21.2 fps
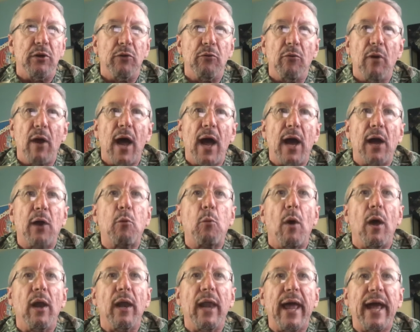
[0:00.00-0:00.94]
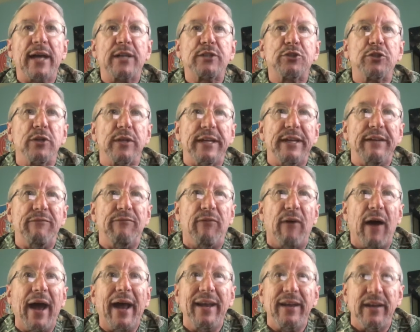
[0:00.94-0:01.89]
a rock while actually
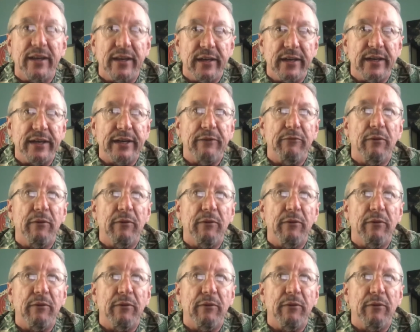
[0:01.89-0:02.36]
violently